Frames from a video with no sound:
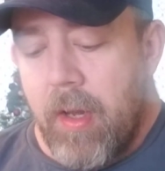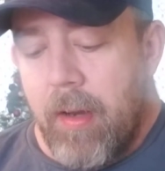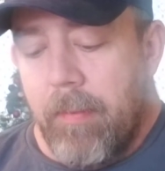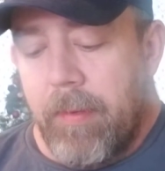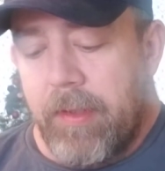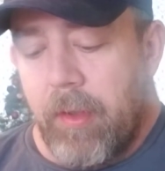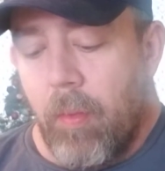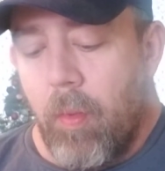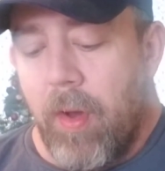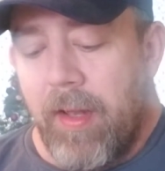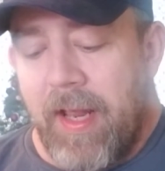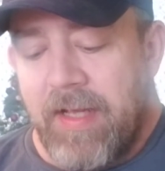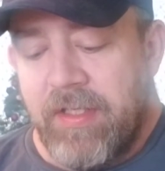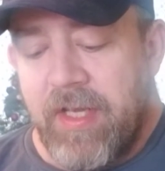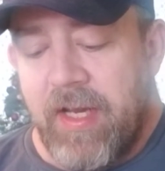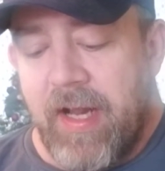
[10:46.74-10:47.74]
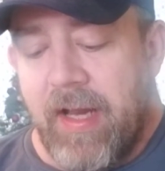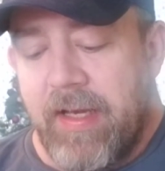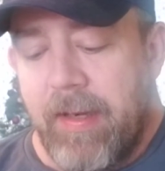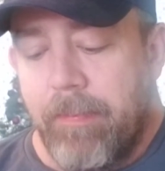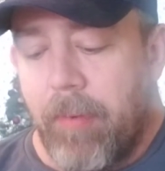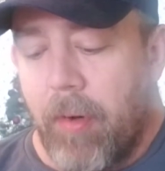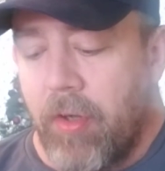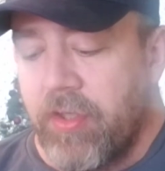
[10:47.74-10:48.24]
But the one last thing I
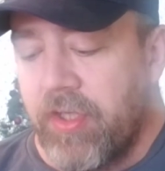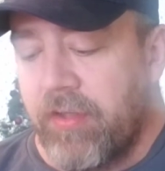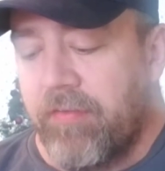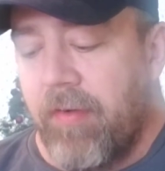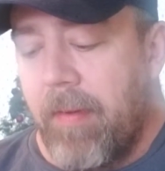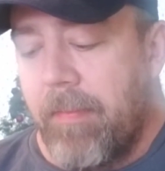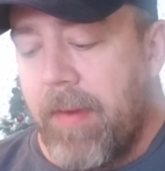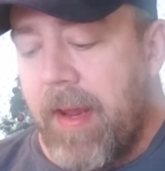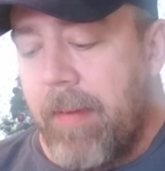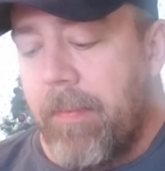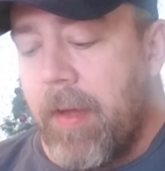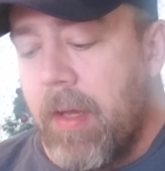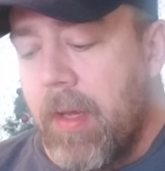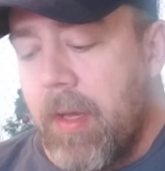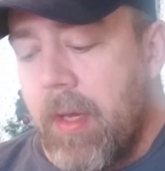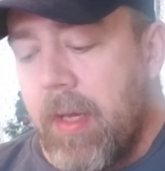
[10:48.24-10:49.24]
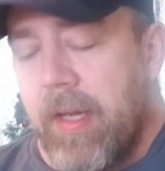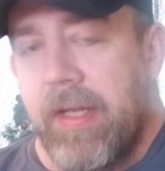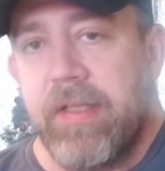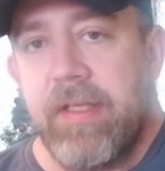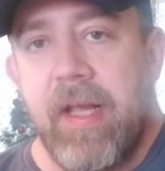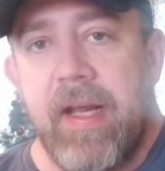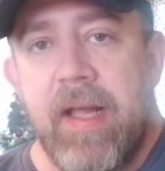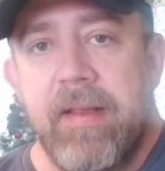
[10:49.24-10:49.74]
did purchase from them is
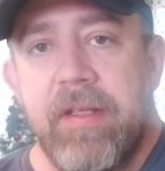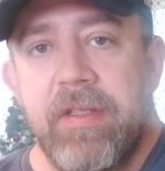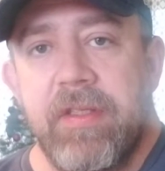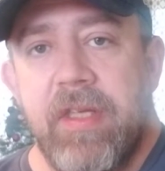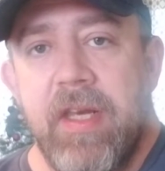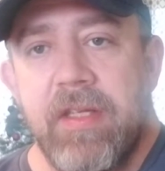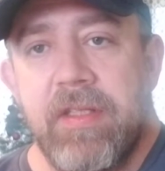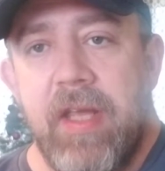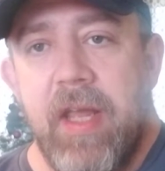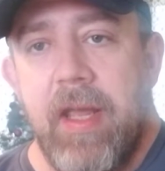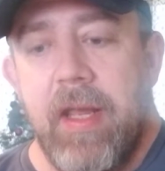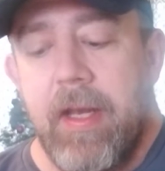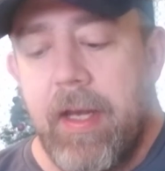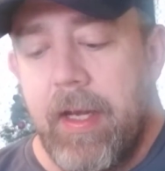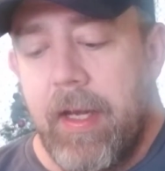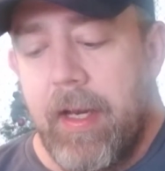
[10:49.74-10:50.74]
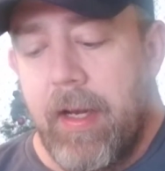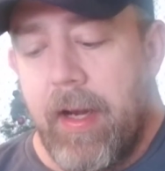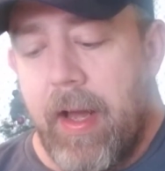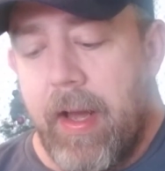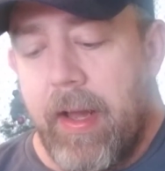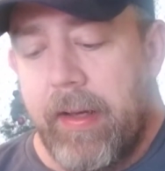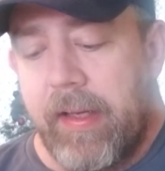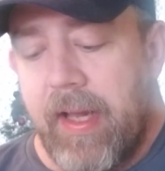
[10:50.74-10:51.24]
I got this disc in, and then
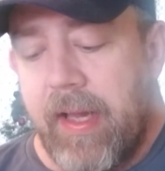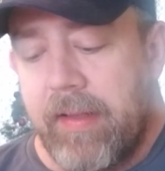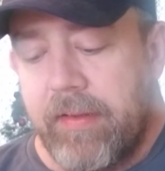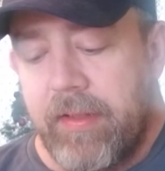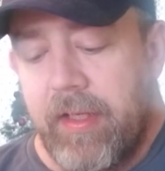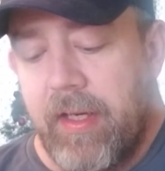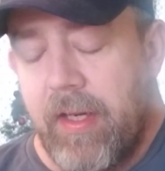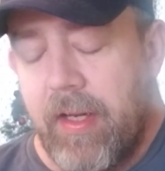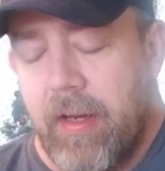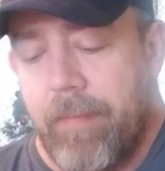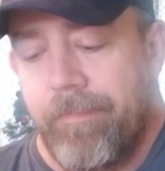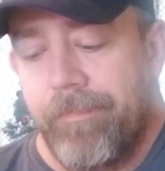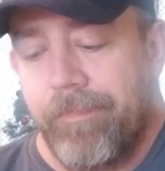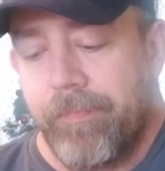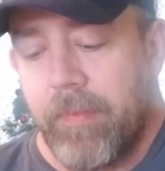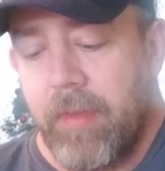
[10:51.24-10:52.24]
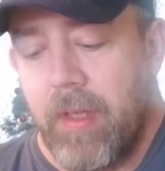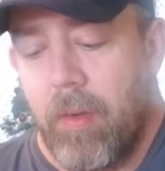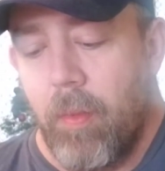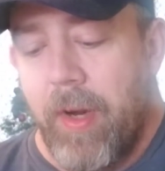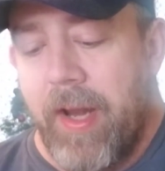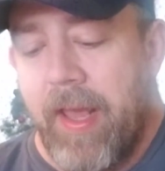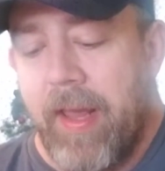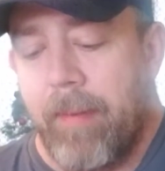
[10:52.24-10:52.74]
I got the
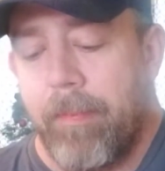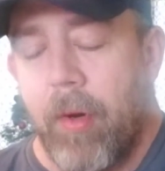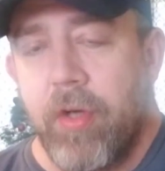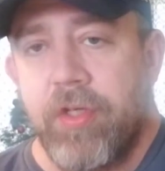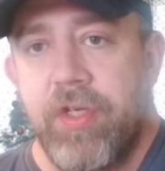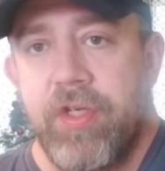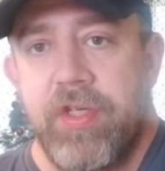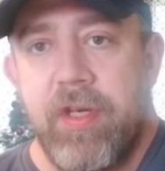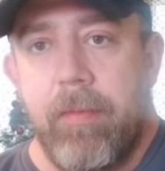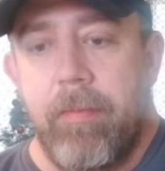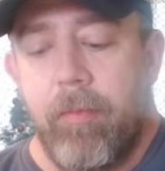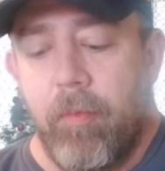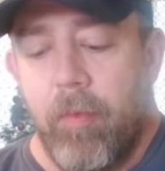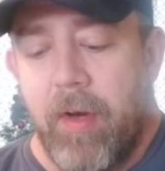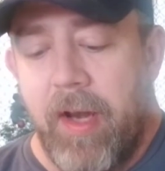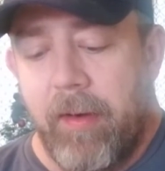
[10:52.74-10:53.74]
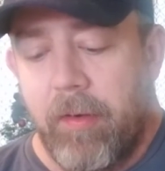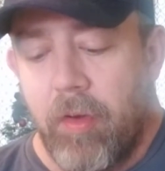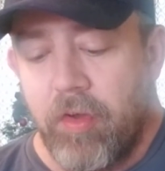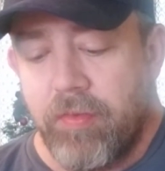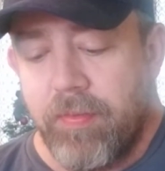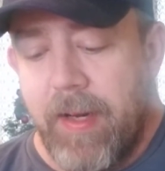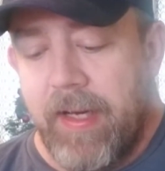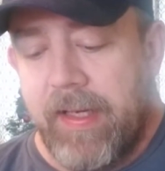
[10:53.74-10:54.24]
went ahead and purchased it when I
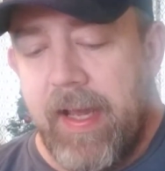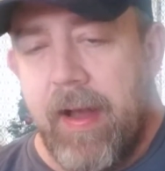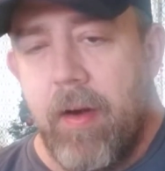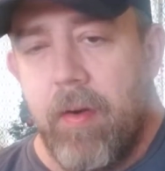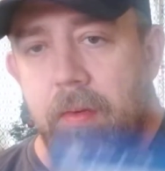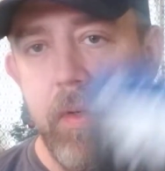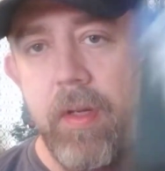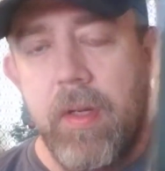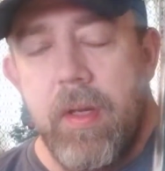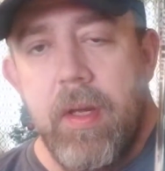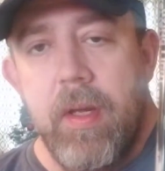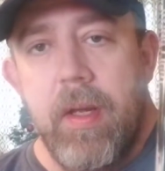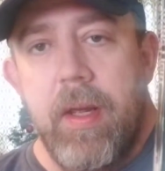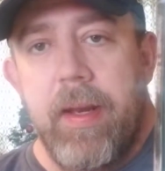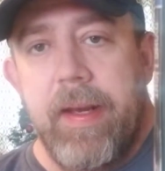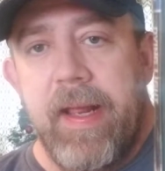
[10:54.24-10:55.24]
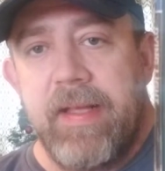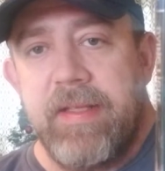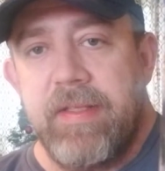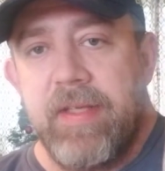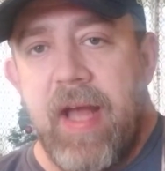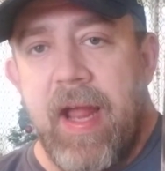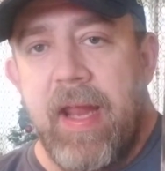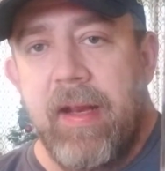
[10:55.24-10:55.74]
closed my account, and that's
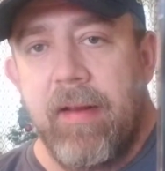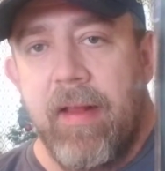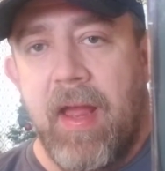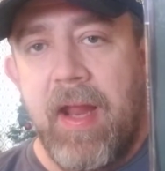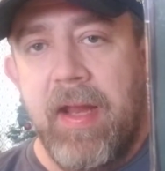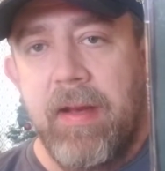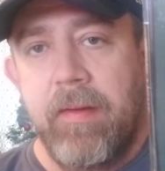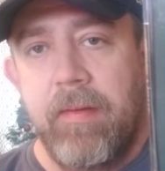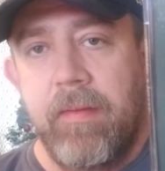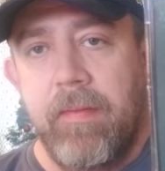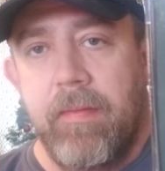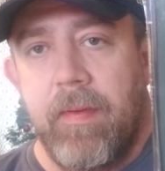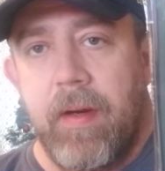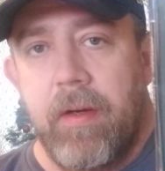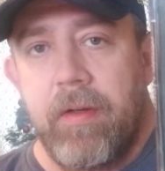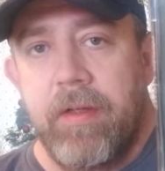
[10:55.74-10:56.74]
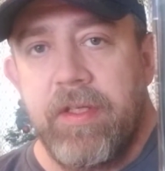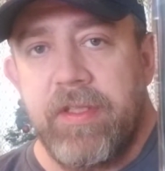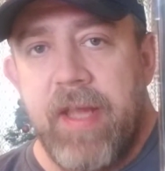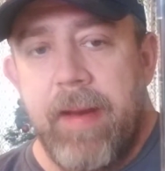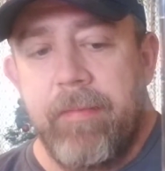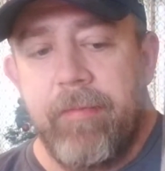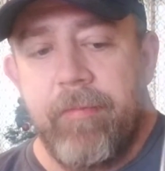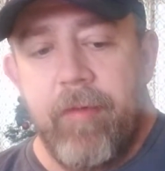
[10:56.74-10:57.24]
Dying Light. I heard this
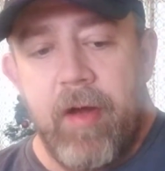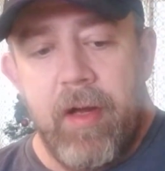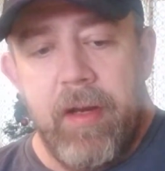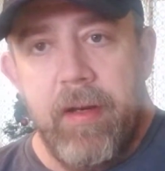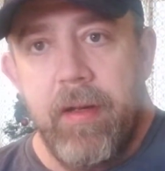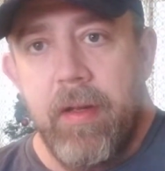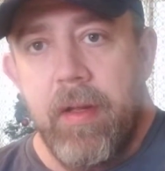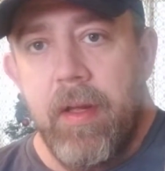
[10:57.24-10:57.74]
game's fun.